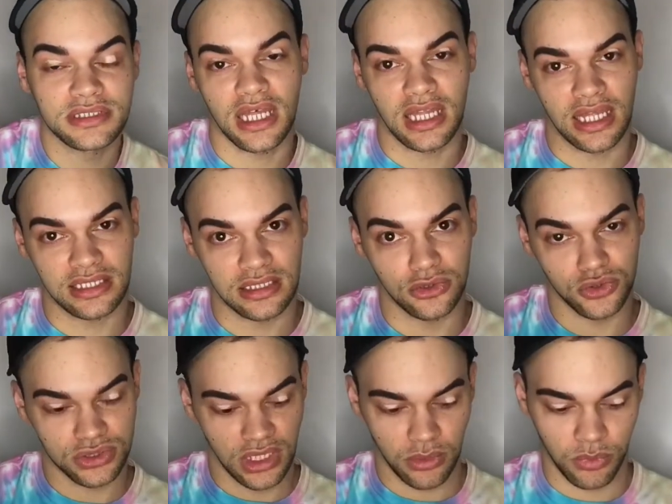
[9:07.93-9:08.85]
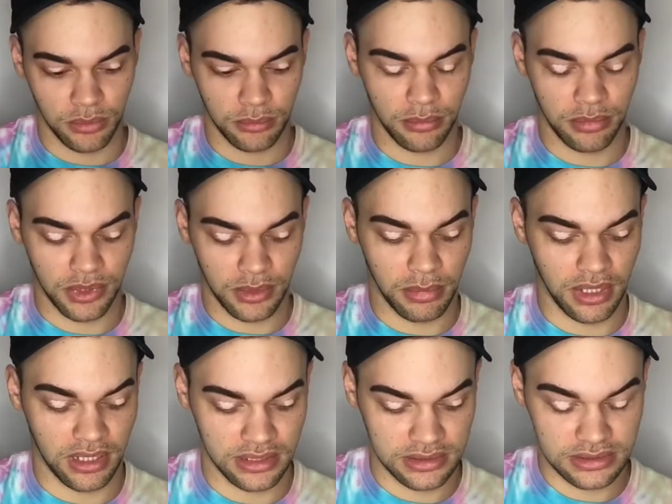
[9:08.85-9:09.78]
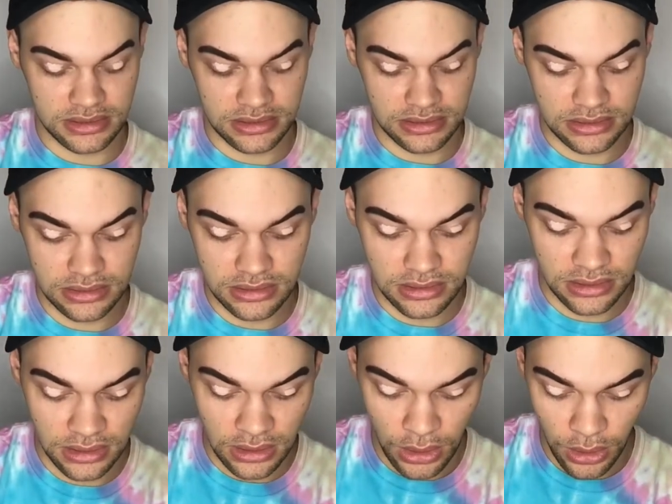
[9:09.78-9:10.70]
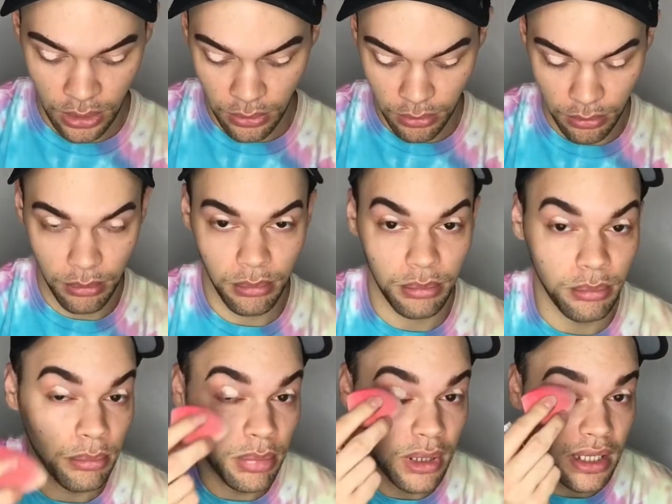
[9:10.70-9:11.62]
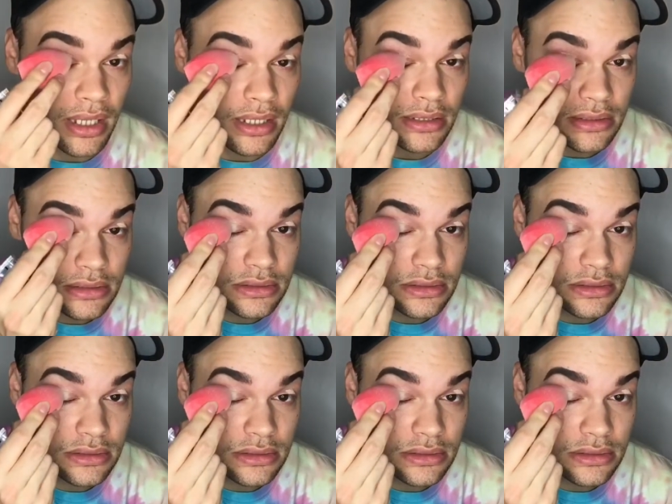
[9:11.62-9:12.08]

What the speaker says: I like to use that one the best, but